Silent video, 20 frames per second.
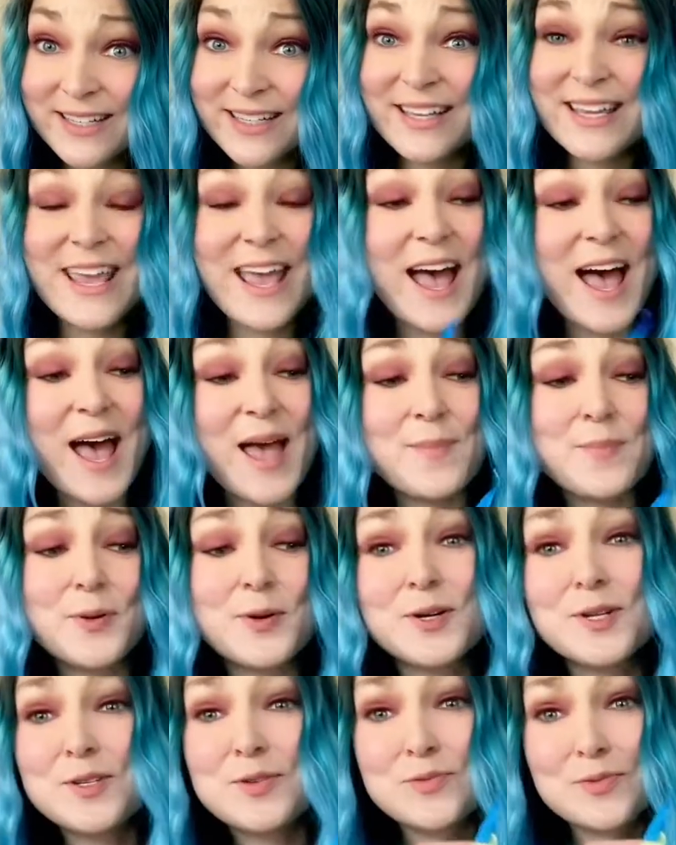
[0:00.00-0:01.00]
Yeah, I
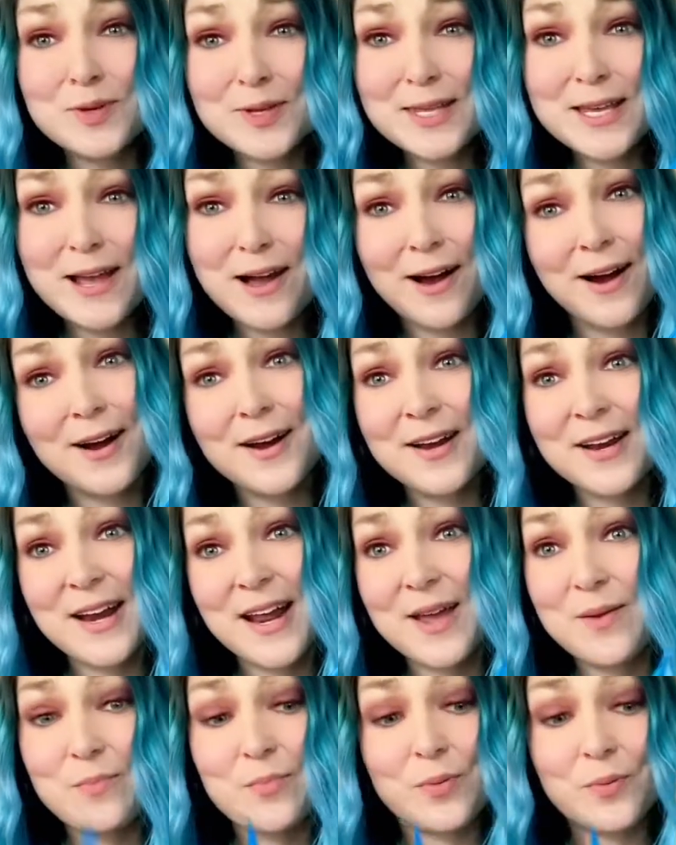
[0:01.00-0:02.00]
pulled really hard and
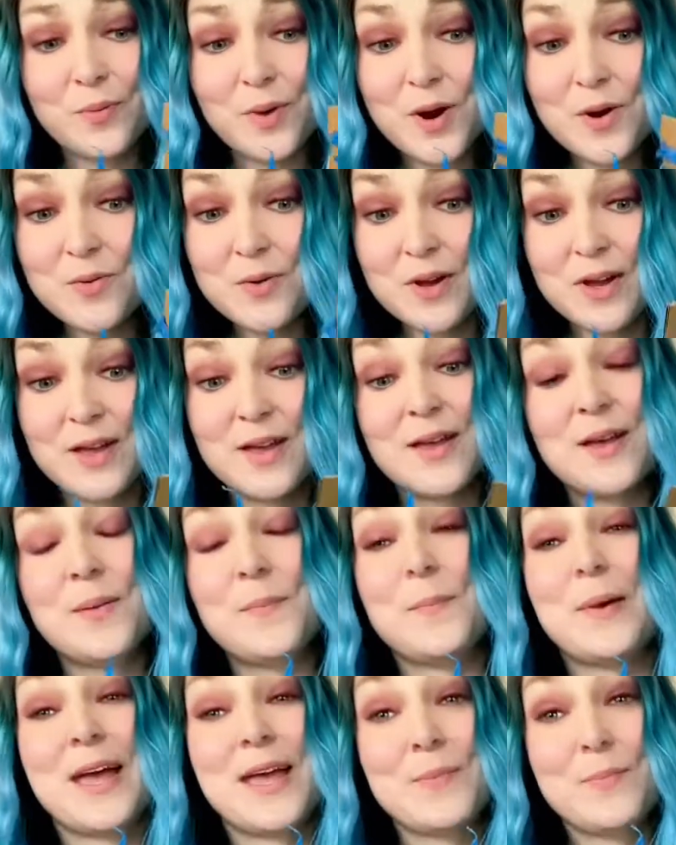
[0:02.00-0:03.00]
I broke
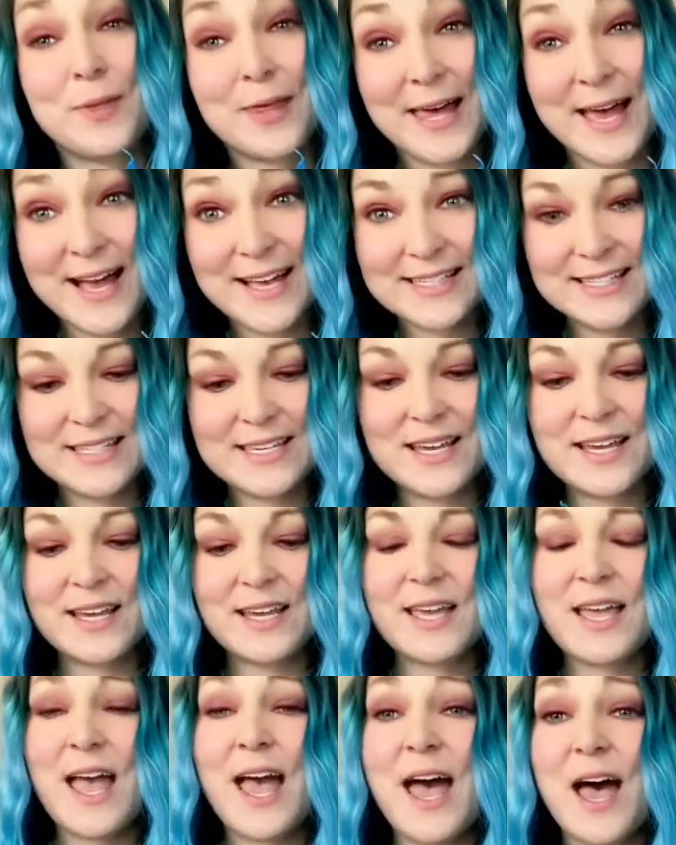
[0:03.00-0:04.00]
my plastic.
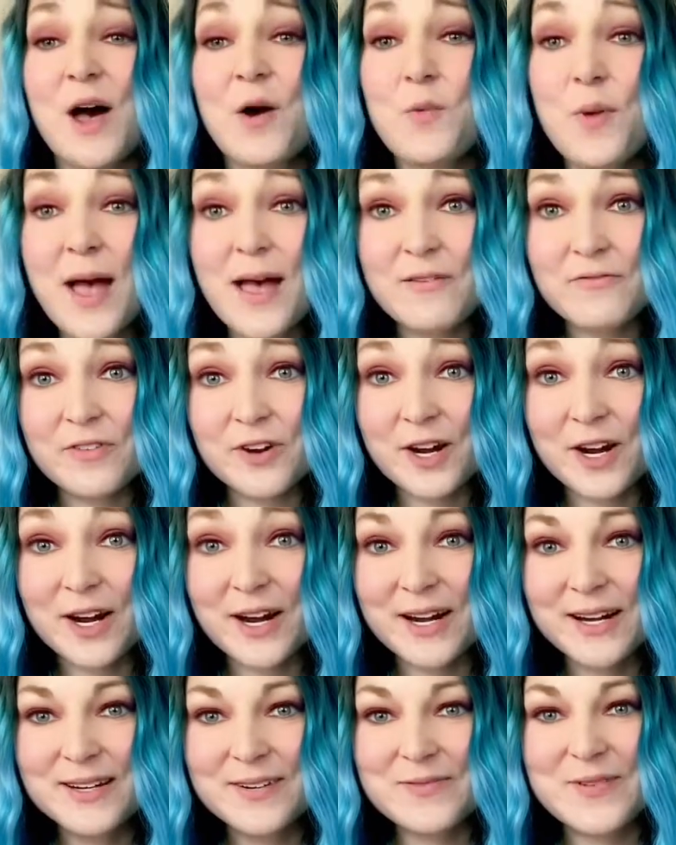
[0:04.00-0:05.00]

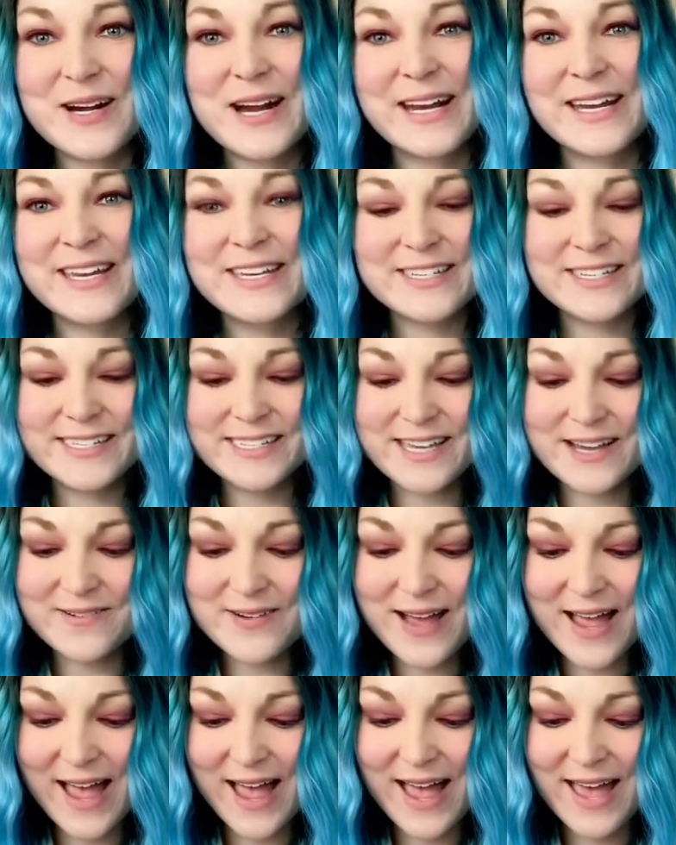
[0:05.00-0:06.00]
However, we're gonna just go
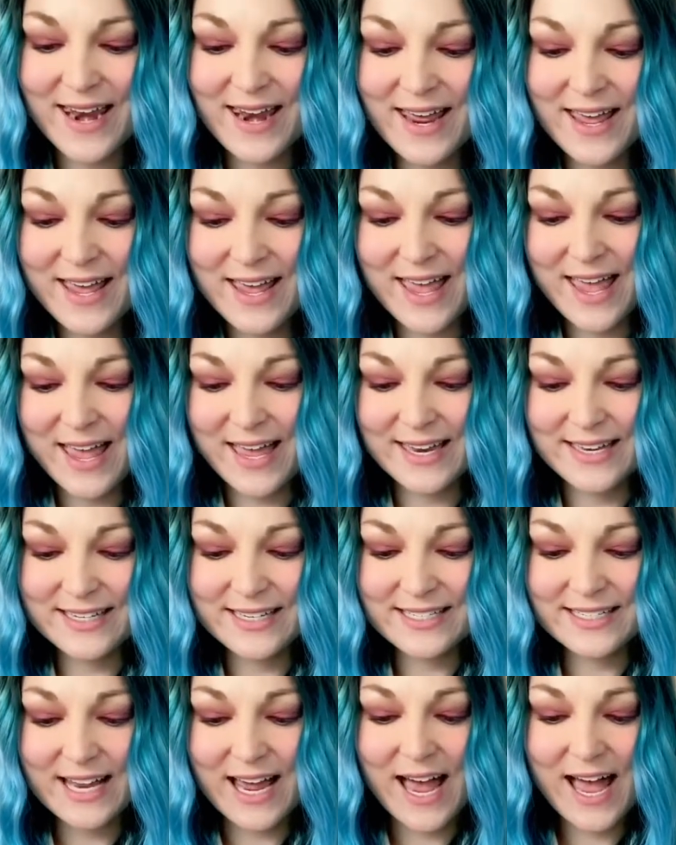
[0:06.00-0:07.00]
ahead
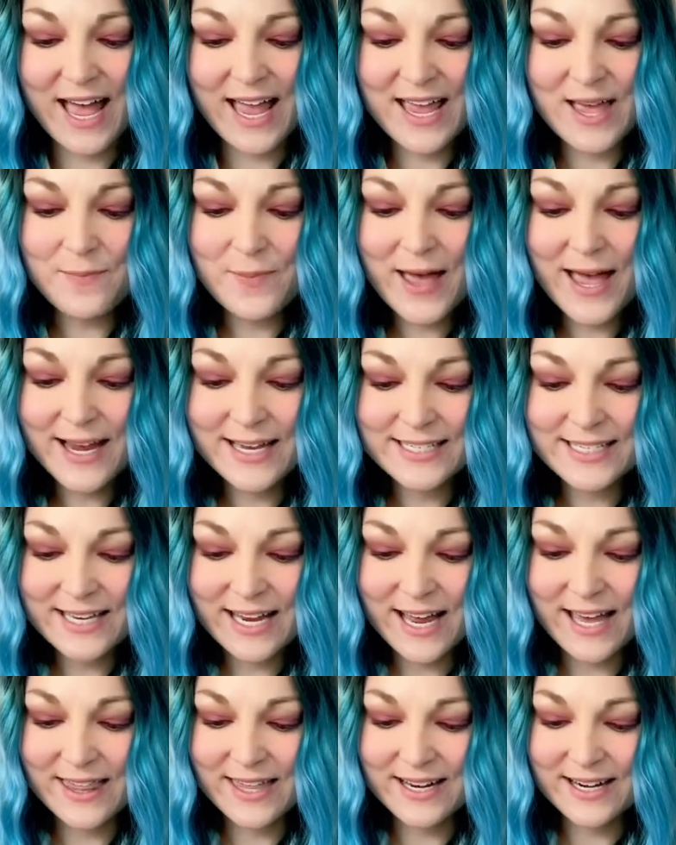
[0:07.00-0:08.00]
and tie it back
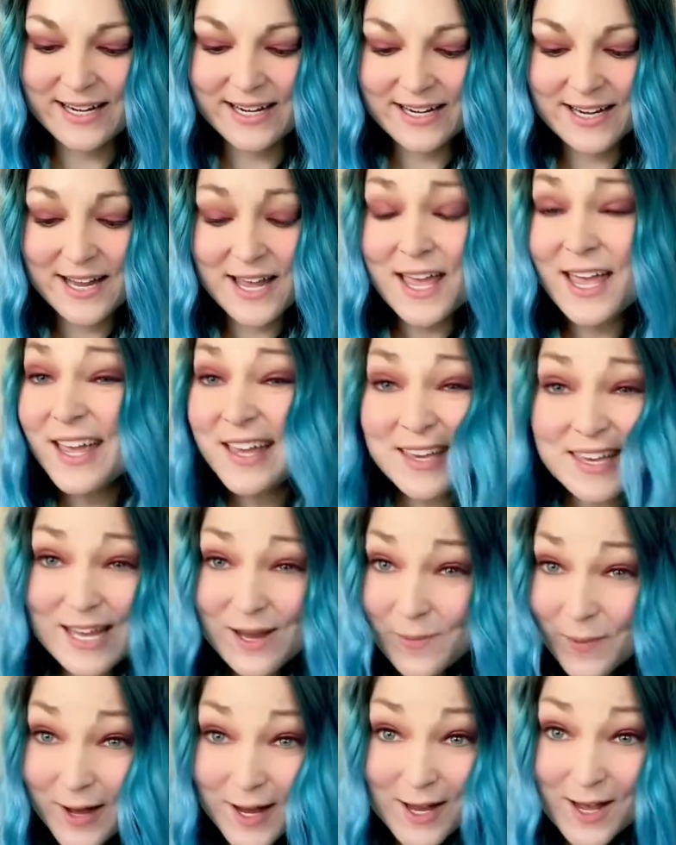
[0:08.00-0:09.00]
together and
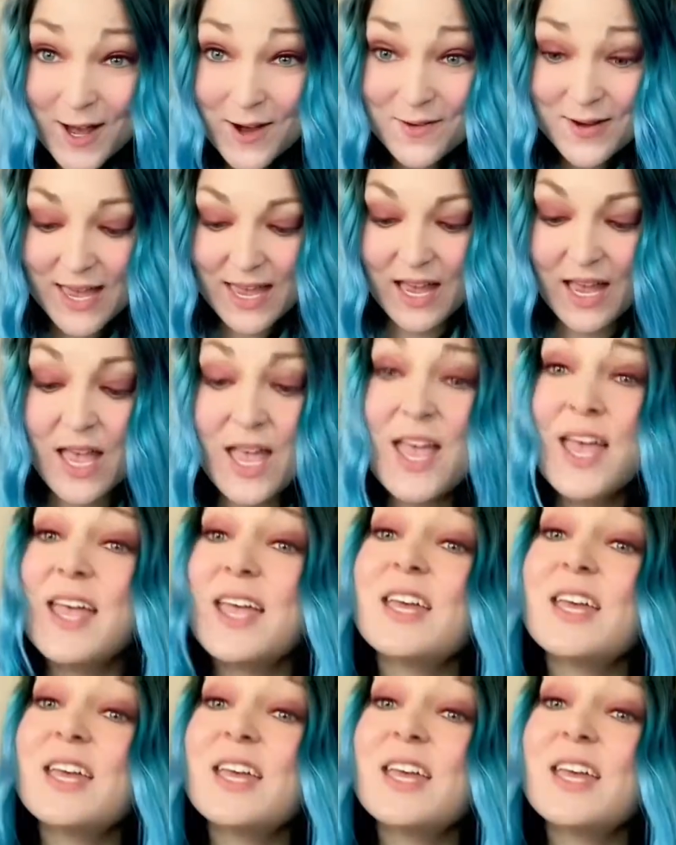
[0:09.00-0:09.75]
keep on going.